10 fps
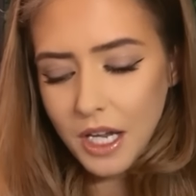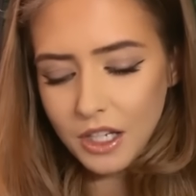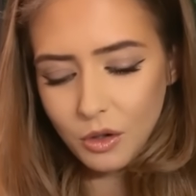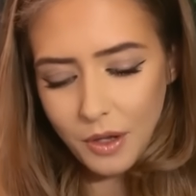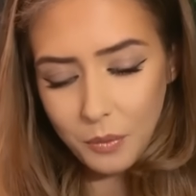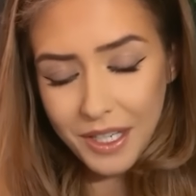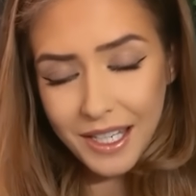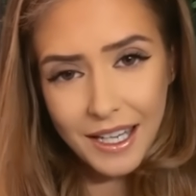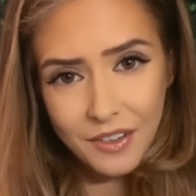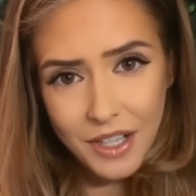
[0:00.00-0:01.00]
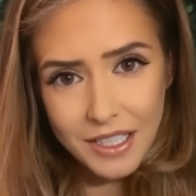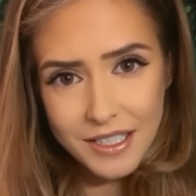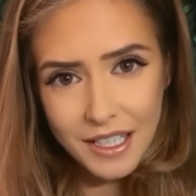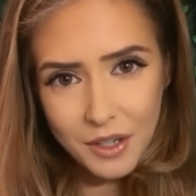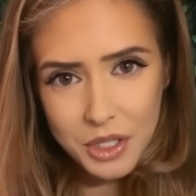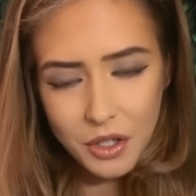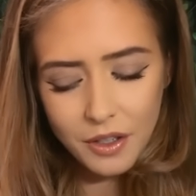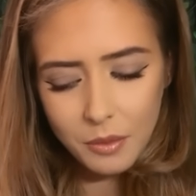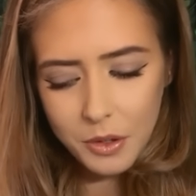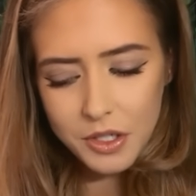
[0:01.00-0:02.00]
You know that wee fantasy I was
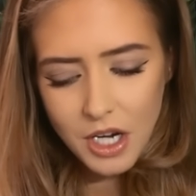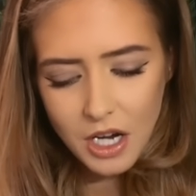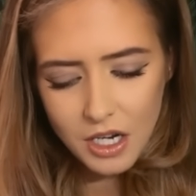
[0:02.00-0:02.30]
talking about?